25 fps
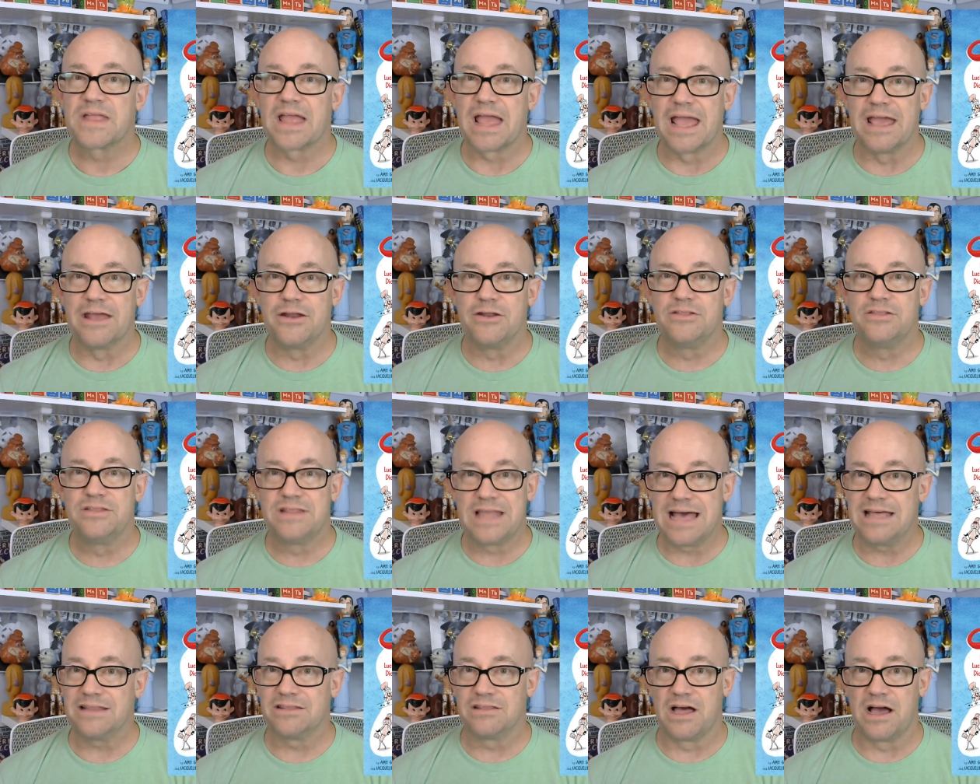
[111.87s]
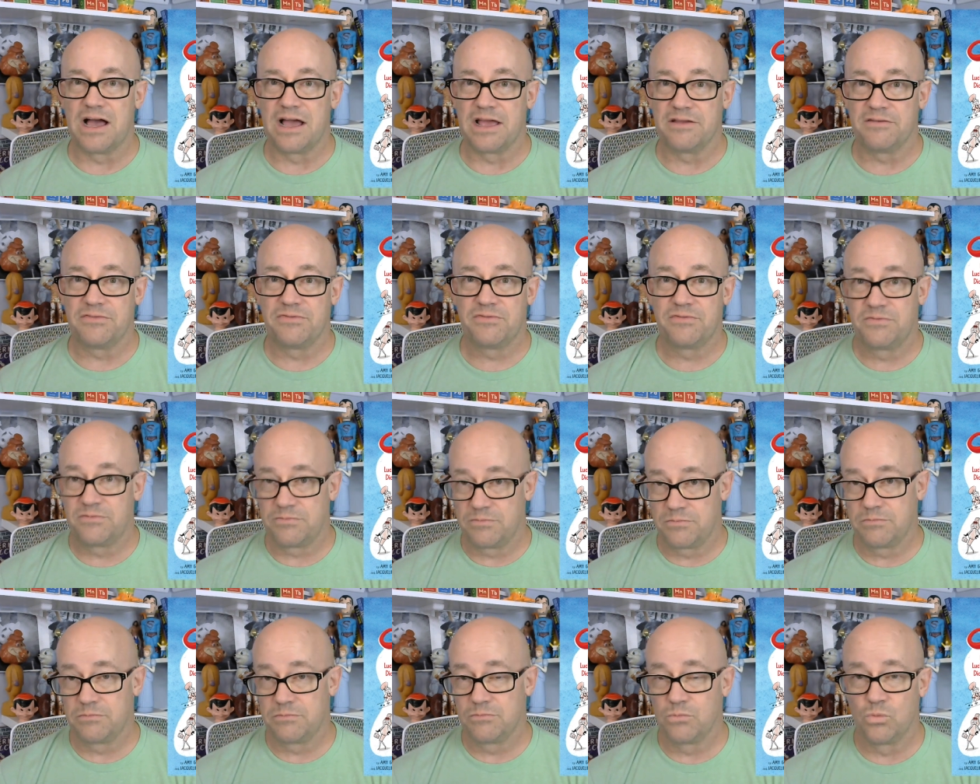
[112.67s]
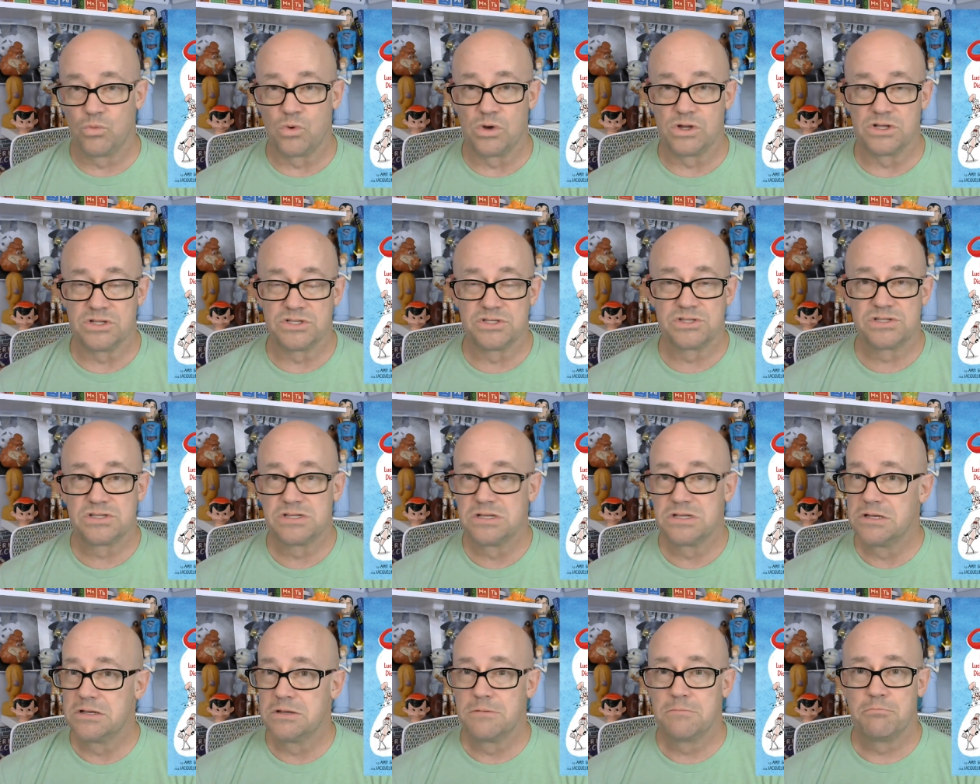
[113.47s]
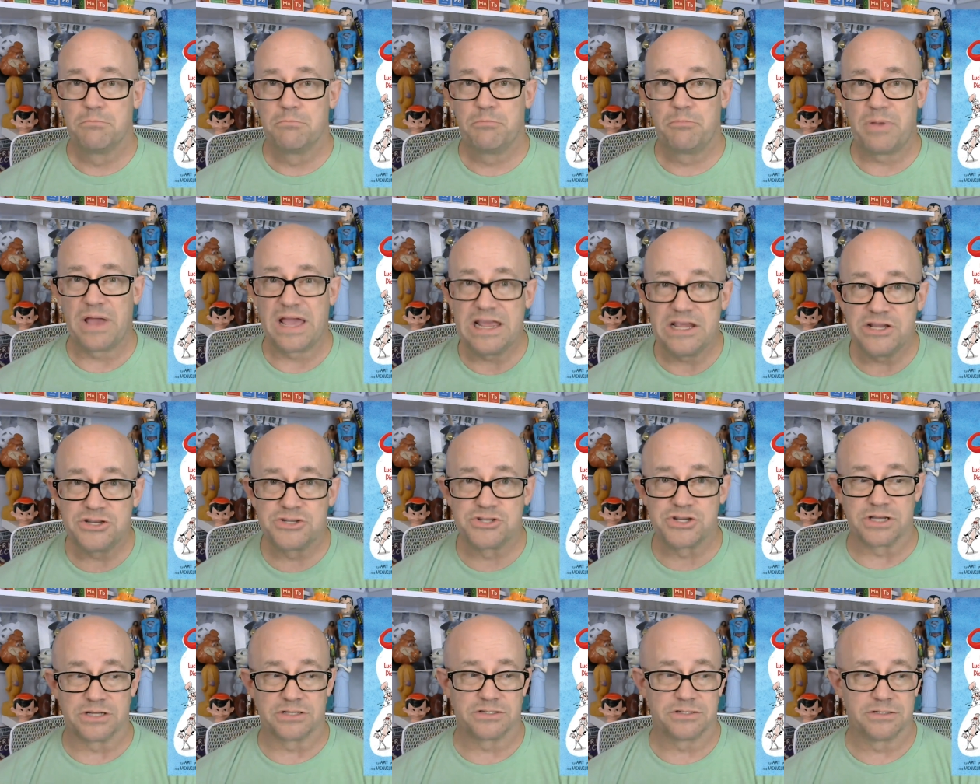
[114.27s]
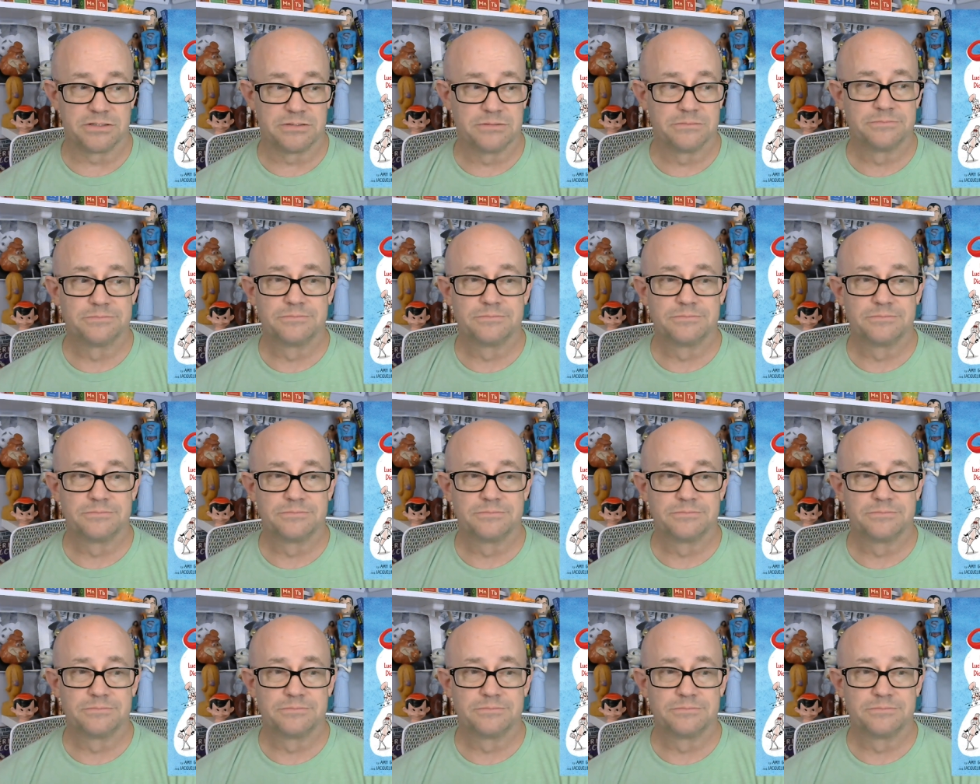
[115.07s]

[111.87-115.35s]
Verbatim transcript: And that life was patient,